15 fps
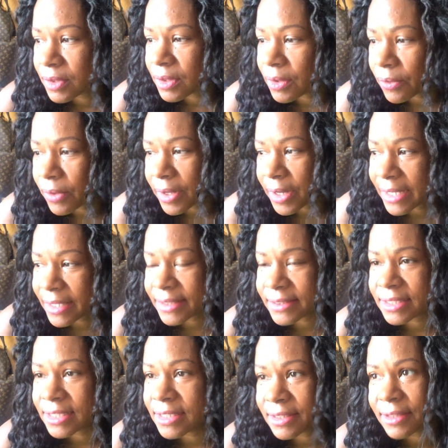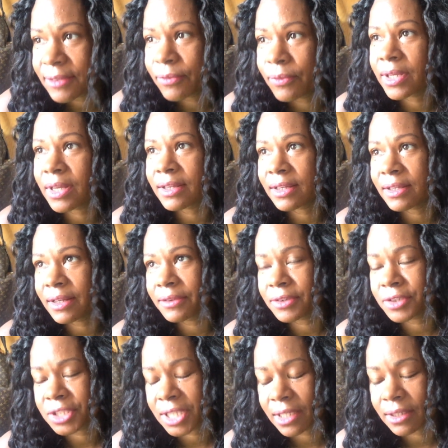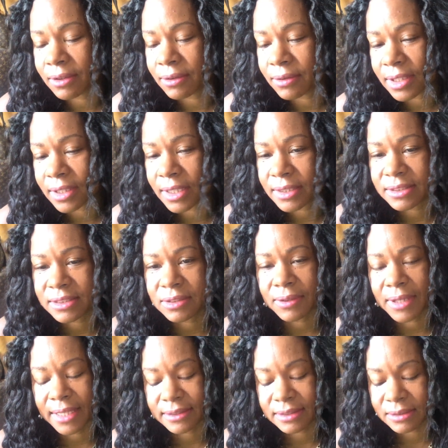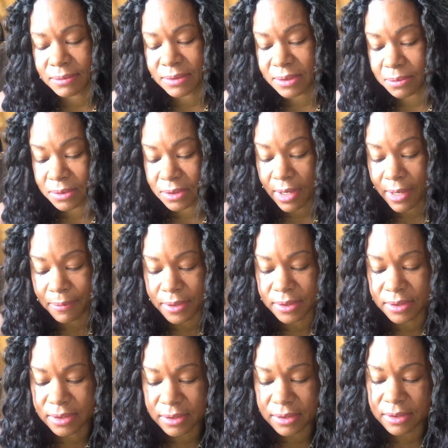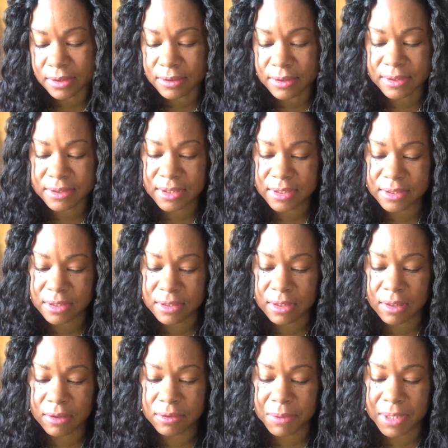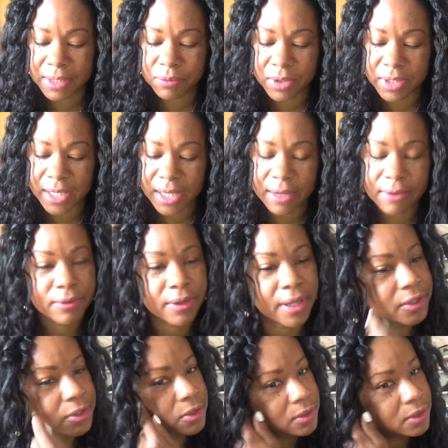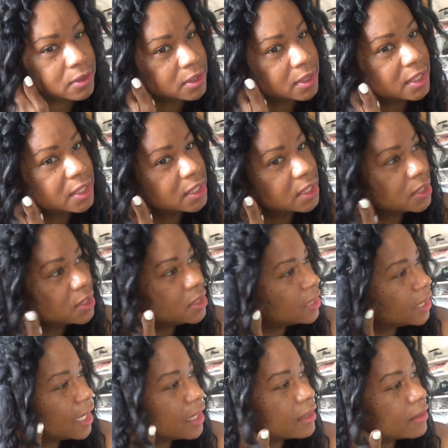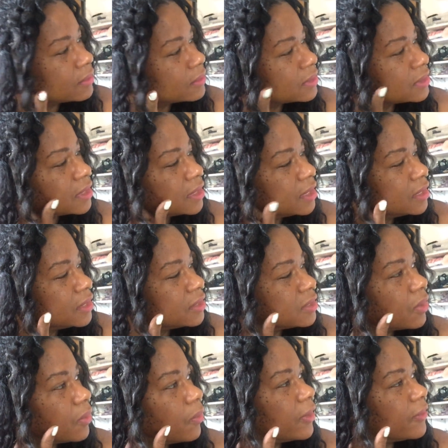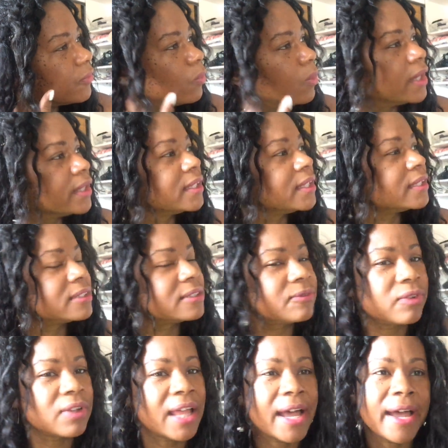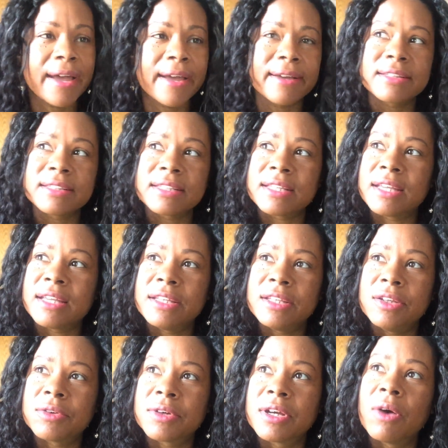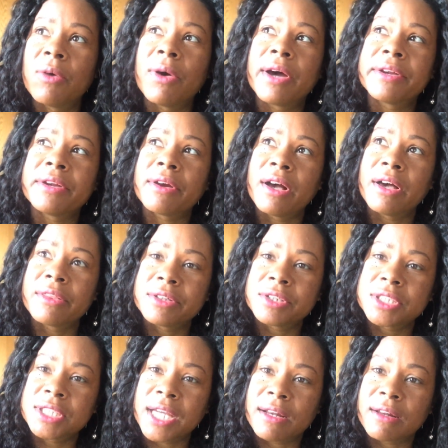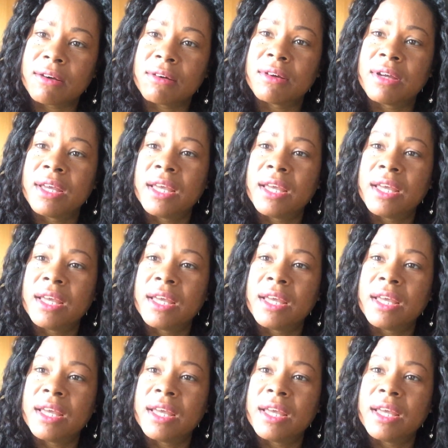Or I guess he could have went on another channel and still had some subscribers. So that's good to know. You might want to have extra channels. So if one gets flagged, you can go on your other channel